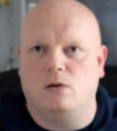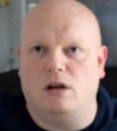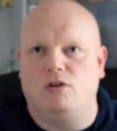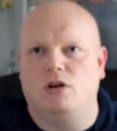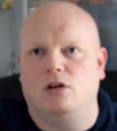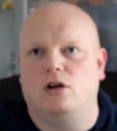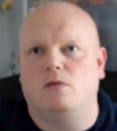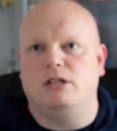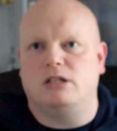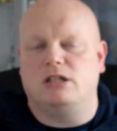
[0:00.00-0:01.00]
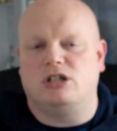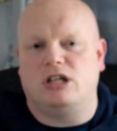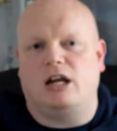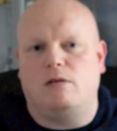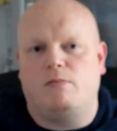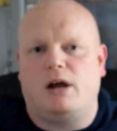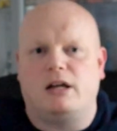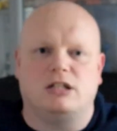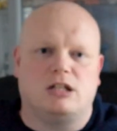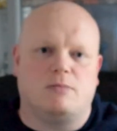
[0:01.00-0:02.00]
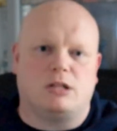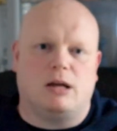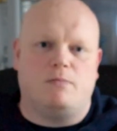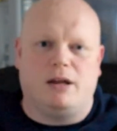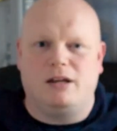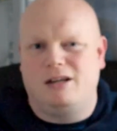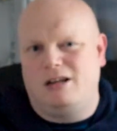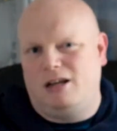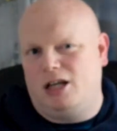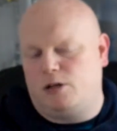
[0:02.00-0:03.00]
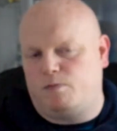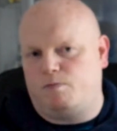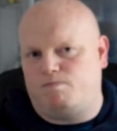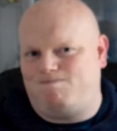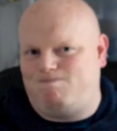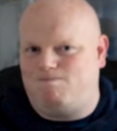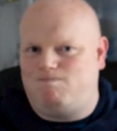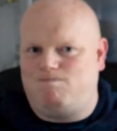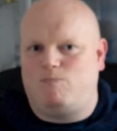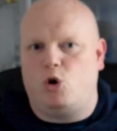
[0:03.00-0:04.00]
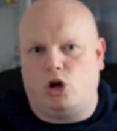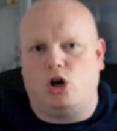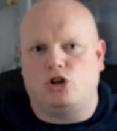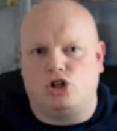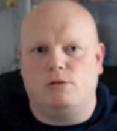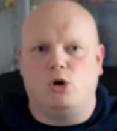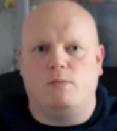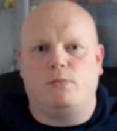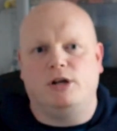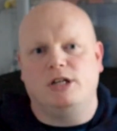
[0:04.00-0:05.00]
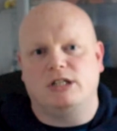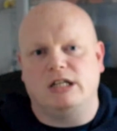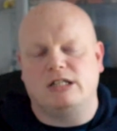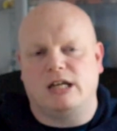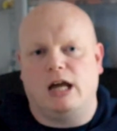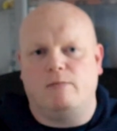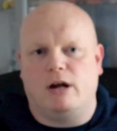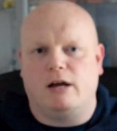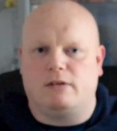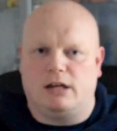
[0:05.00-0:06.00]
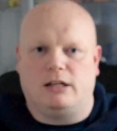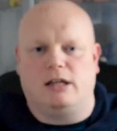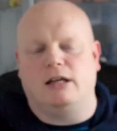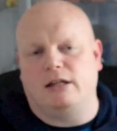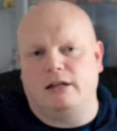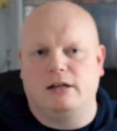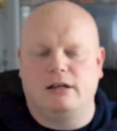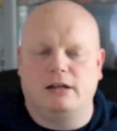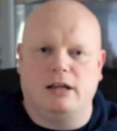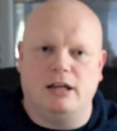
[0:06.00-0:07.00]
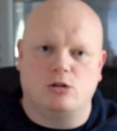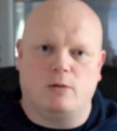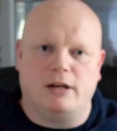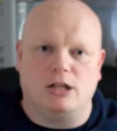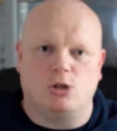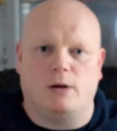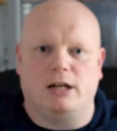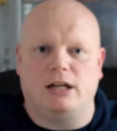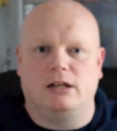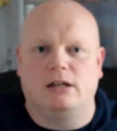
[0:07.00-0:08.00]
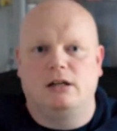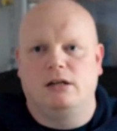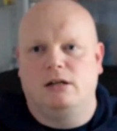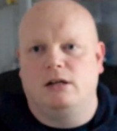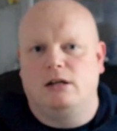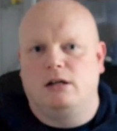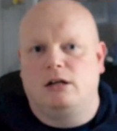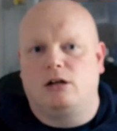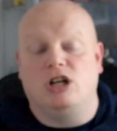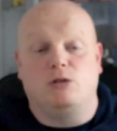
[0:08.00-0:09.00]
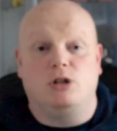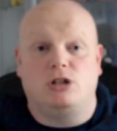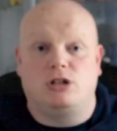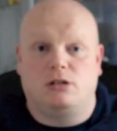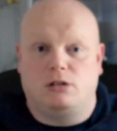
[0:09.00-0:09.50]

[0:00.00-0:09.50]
if you're going to go into the second part of September, it's going to cost you more points this time round than it did in 2020. Christmas